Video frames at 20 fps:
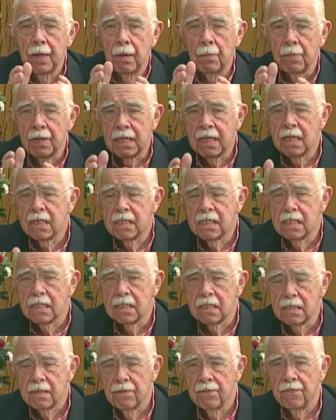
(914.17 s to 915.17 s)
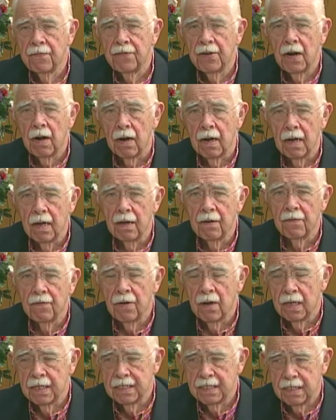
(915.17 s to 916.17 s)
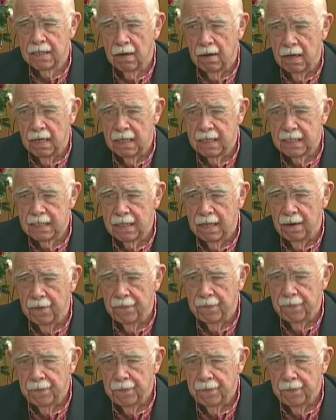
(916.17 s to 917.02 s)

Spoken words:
But this is very, very serious stuff.